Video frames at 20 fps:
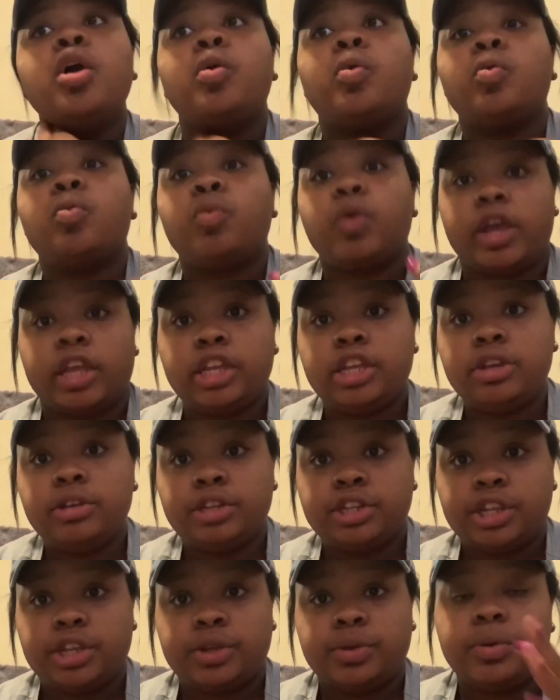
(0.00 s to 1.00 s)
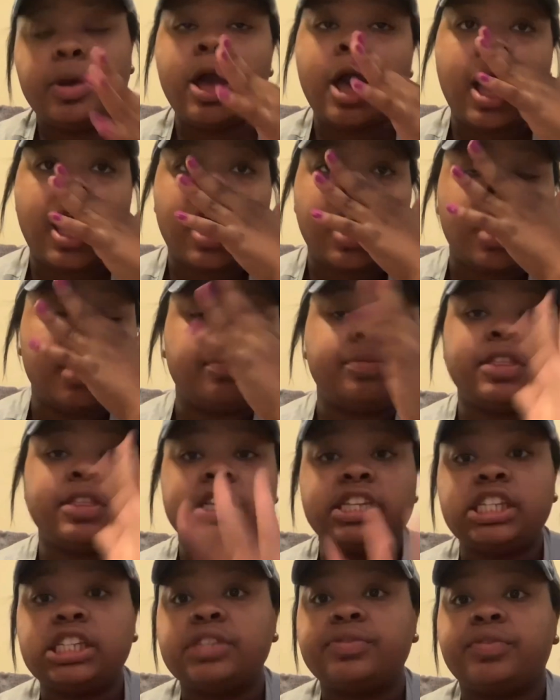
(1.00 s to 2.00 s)
what you do, um,
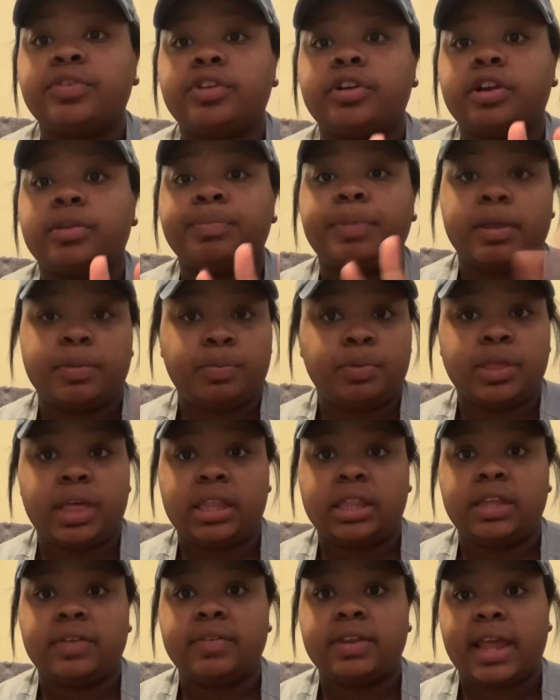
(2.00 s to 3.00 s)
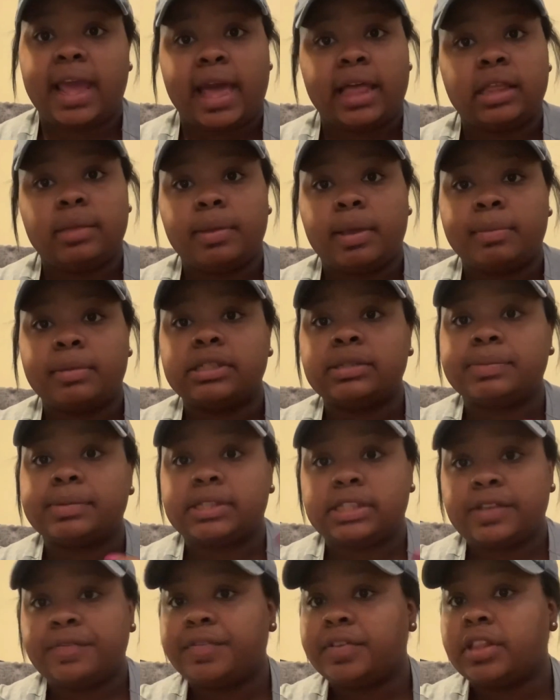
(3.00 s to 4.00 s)
this is for people that live in Alabama
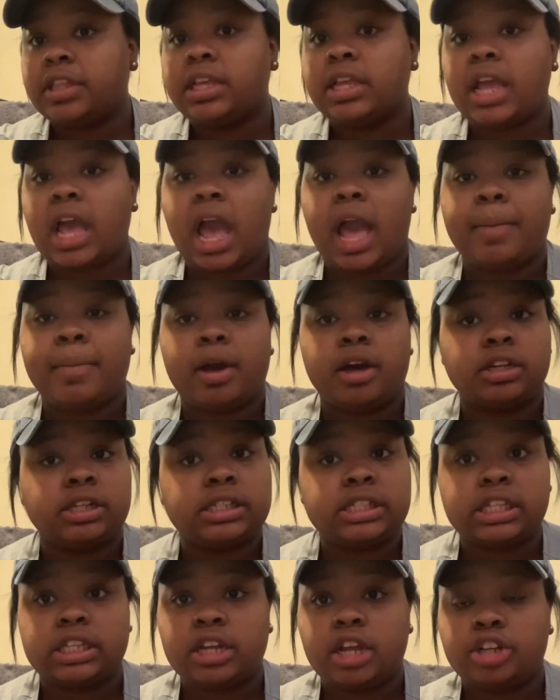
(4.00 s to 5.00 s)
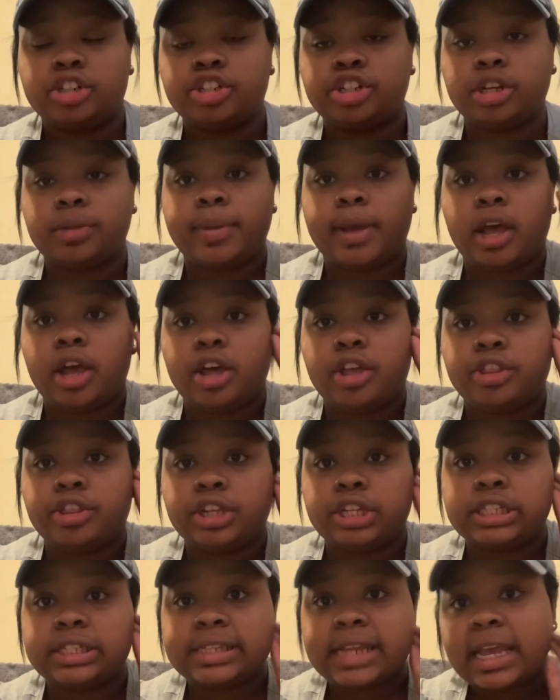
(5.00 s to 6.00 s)
specifically. I'm honestly not sure about other
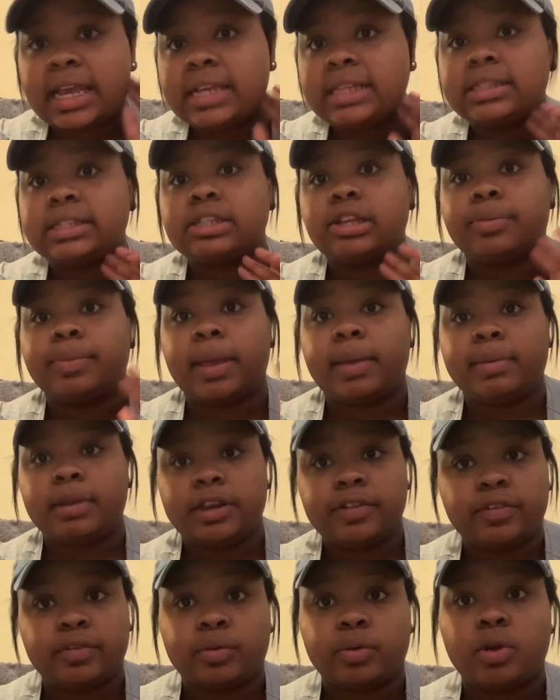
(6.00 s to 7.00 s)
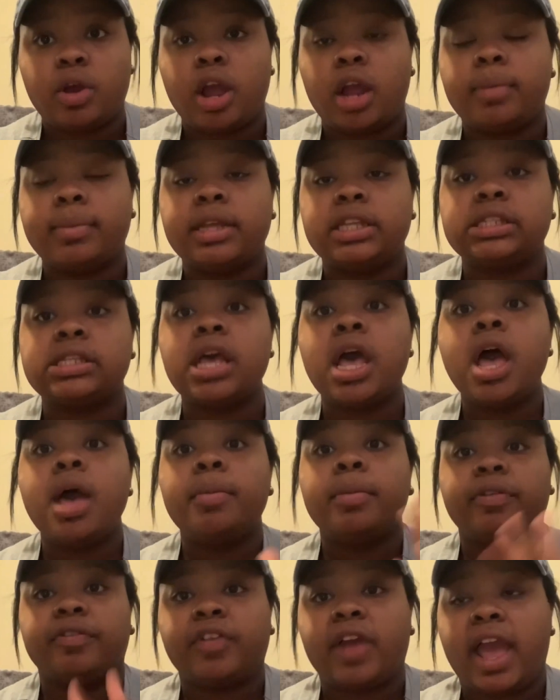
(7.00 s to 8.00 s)
states. There may be different requirements,
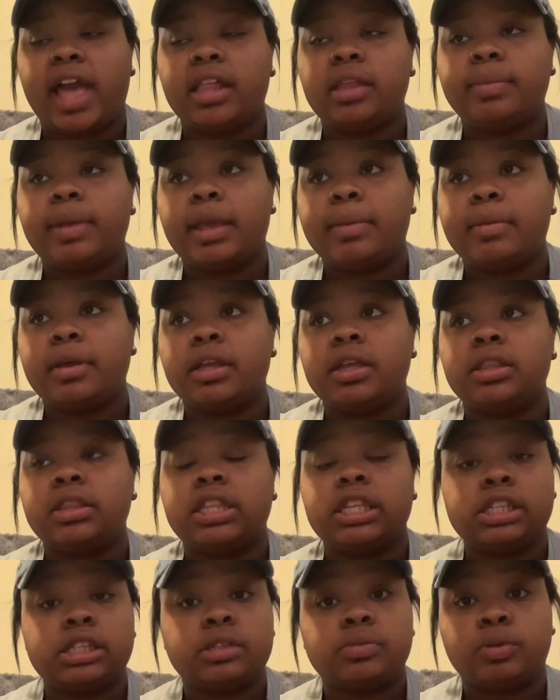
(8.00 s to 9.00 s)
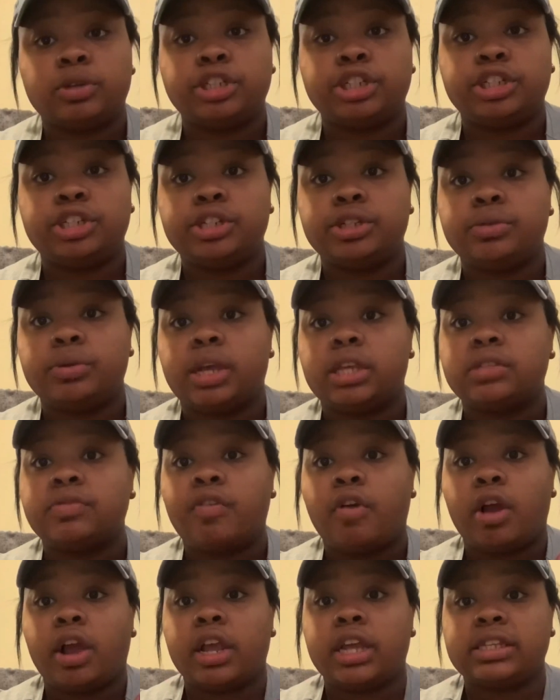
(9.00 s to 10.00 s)
but for Alabama, this is what you do as
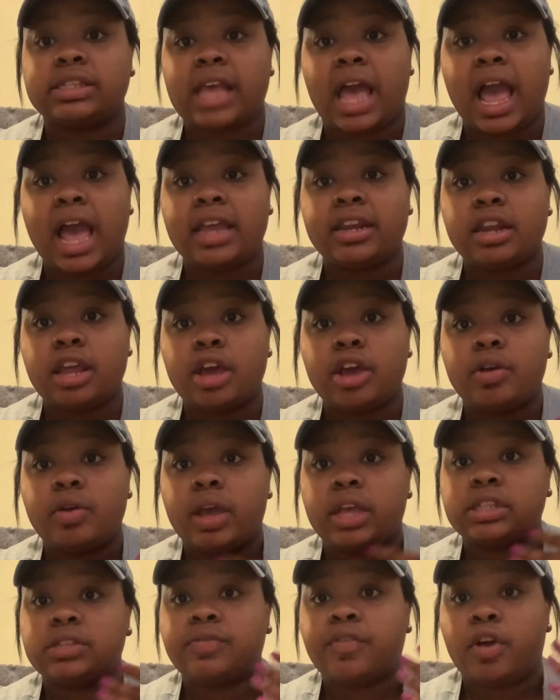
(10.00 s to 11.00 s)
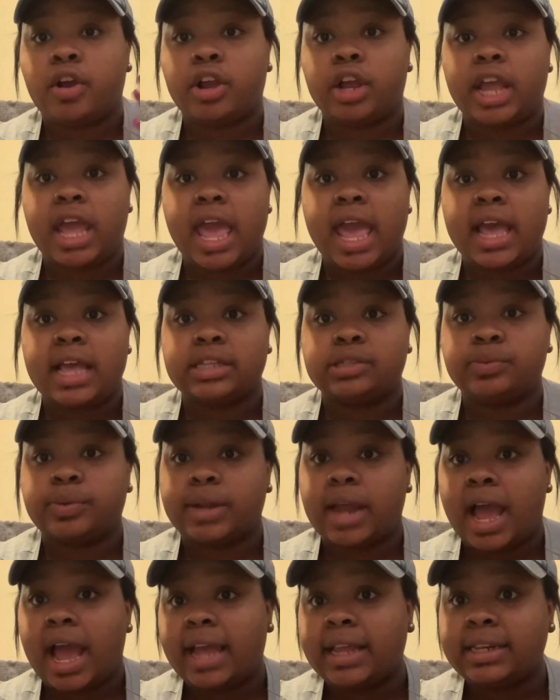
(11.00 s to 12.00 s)
far as I know, as far as what
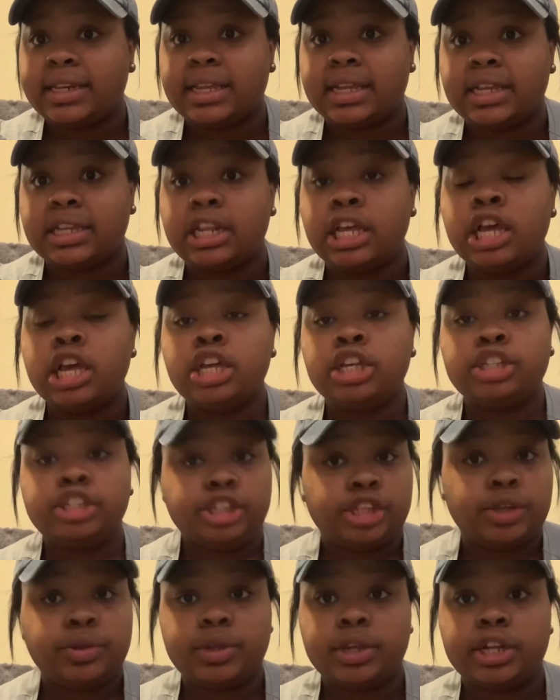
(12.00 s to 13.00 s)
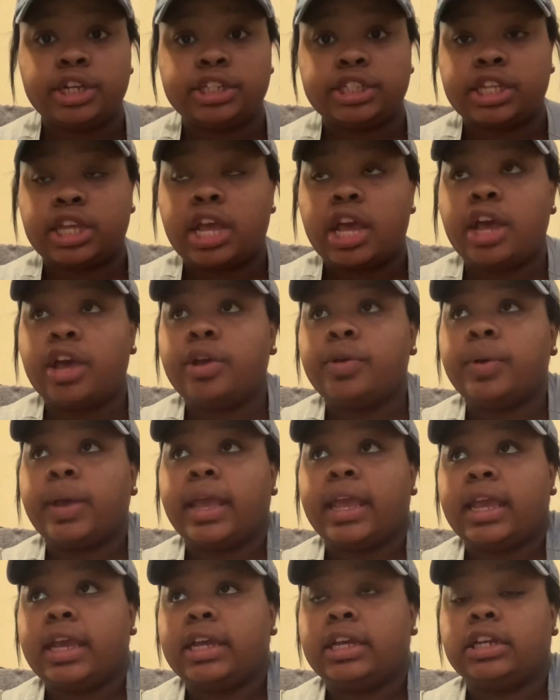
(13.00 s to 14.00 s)
I did two years ago
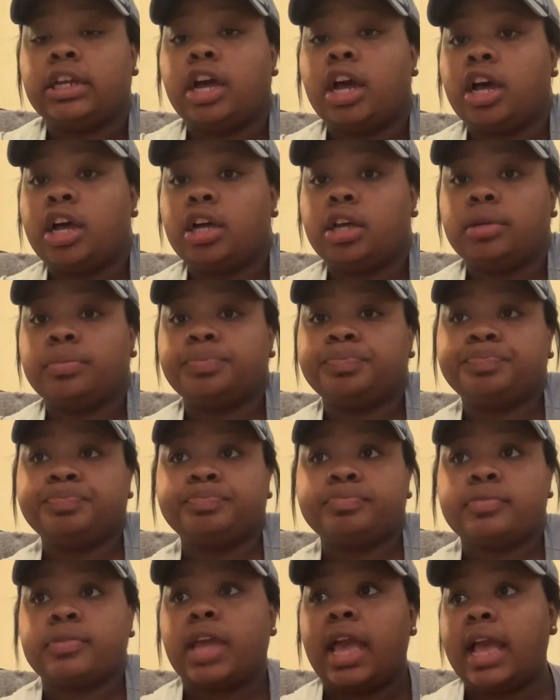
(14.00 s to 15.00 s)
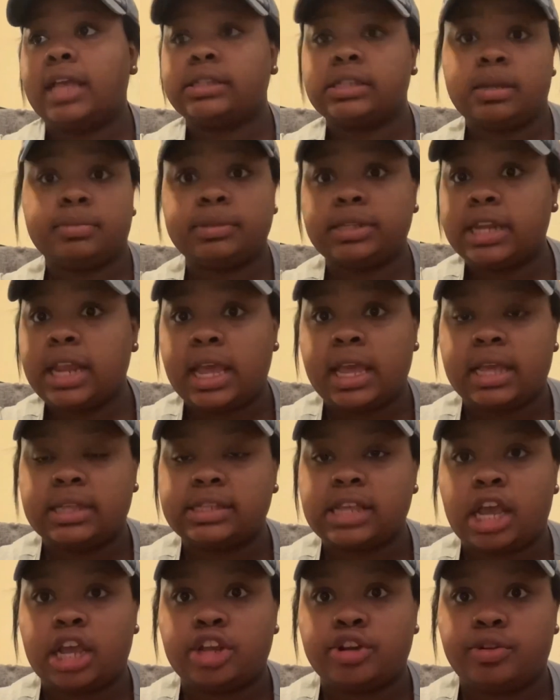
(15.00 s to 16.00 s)
and um, as up to date as
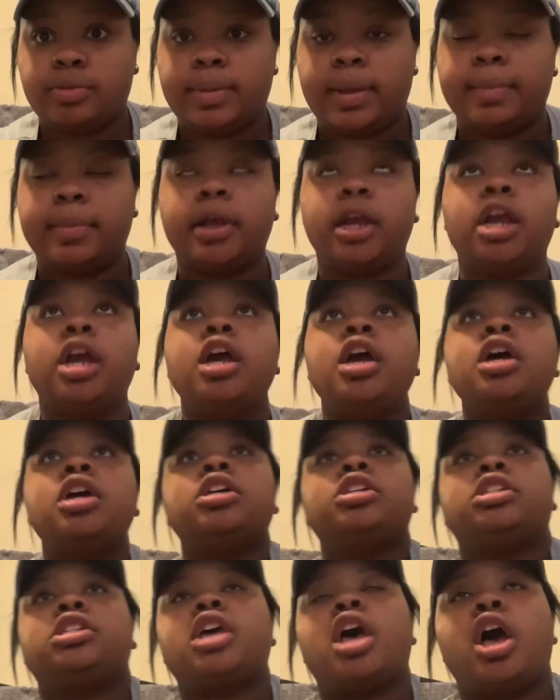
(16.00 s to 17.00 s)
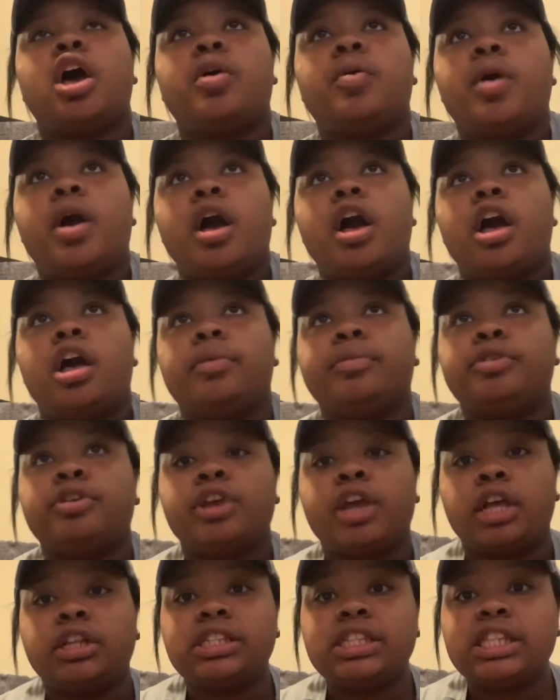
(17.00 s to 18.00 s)
I can remember. So um, you
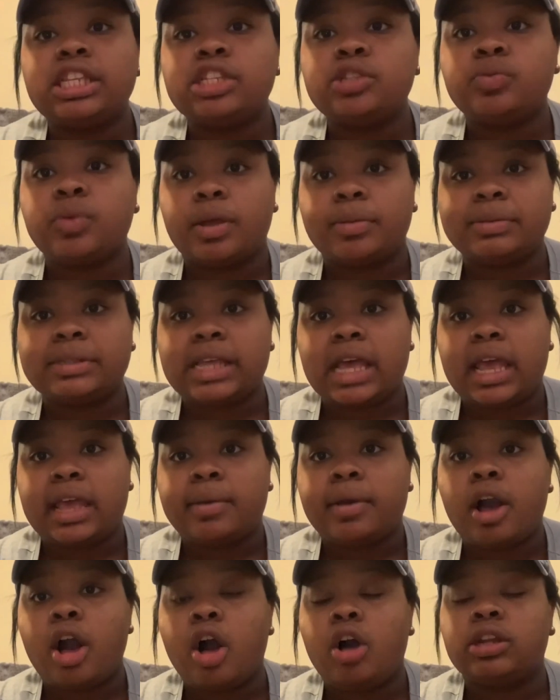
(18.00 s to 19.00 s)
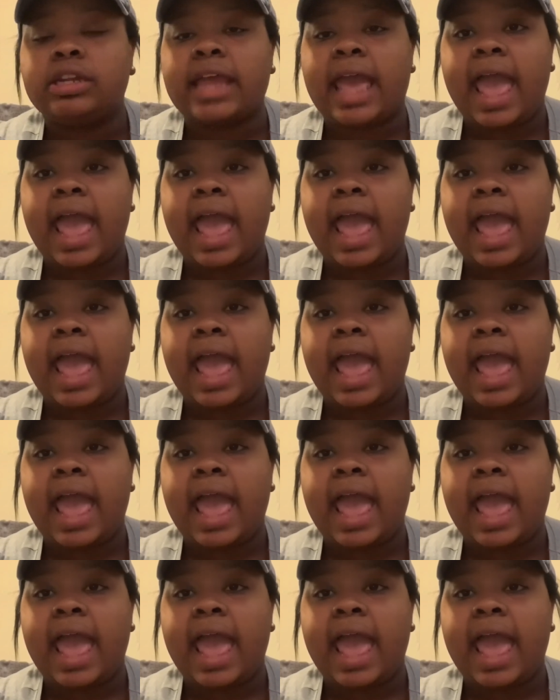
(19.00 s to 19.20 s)
go to this website called